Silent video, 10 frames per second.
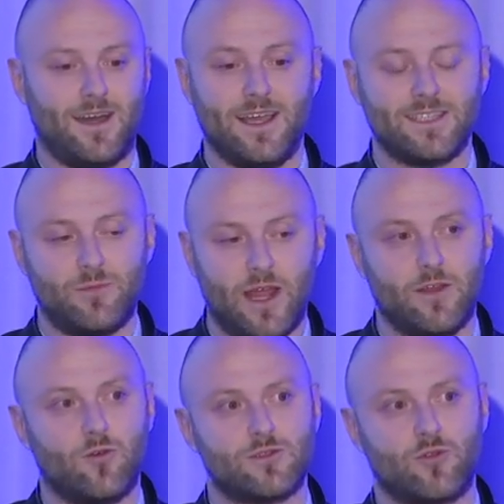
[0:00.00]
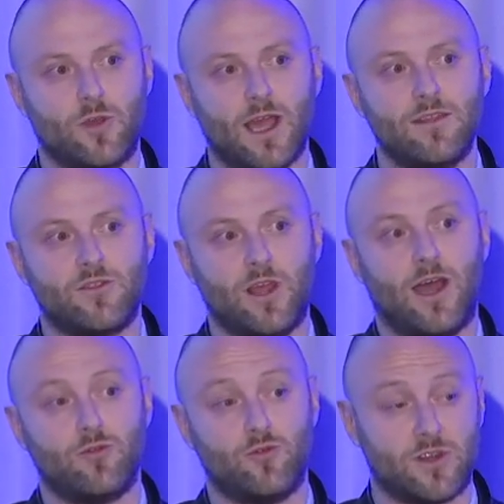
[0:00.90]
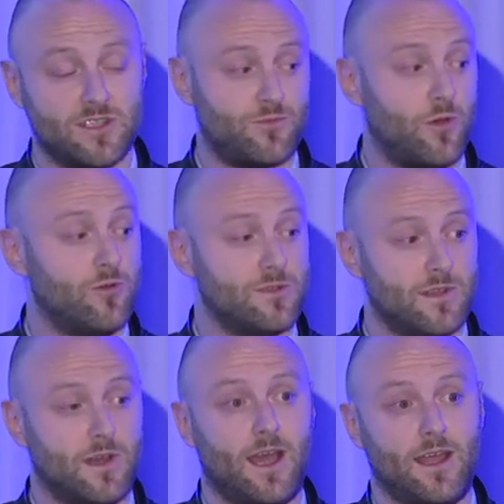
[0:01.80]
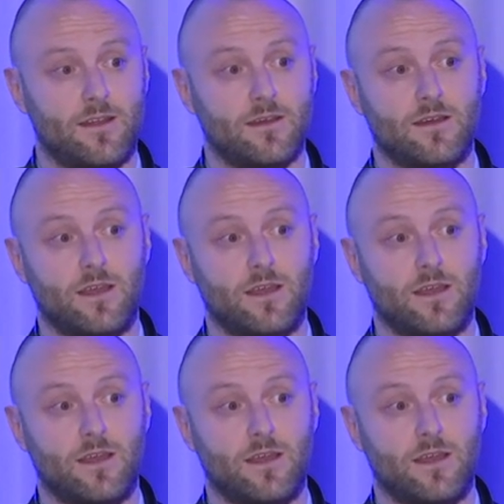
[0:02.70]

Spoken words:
explain also to country how to transpose and